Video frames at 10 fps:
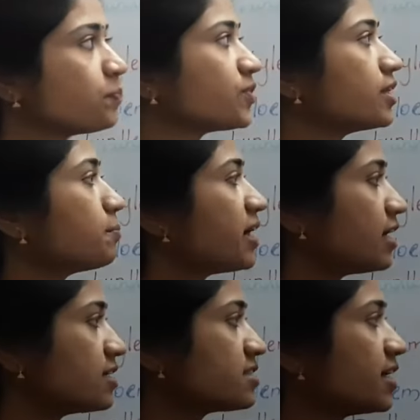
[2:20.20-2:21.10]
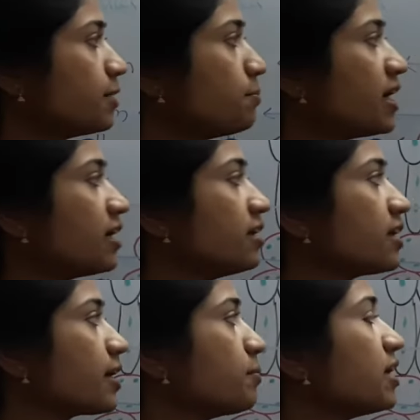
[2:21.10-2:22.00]
The Palestine
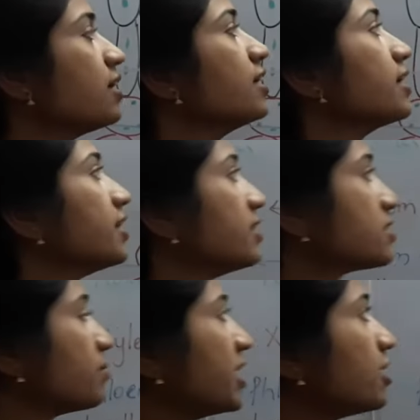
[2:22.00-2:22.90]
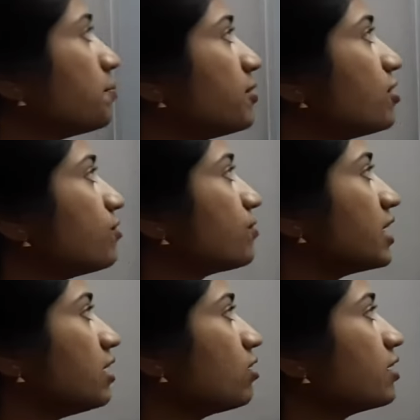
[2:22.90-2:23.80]
Parenchyma is made up of
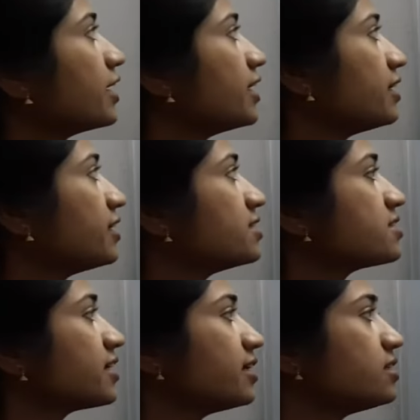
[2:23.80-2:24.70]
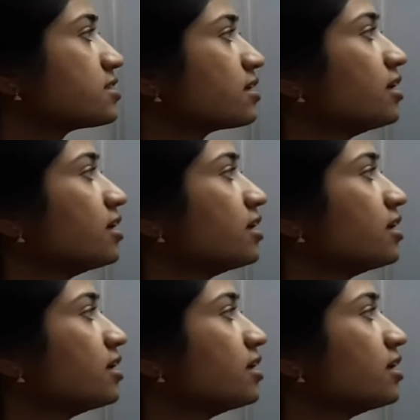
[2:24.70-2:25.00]
elongated cells,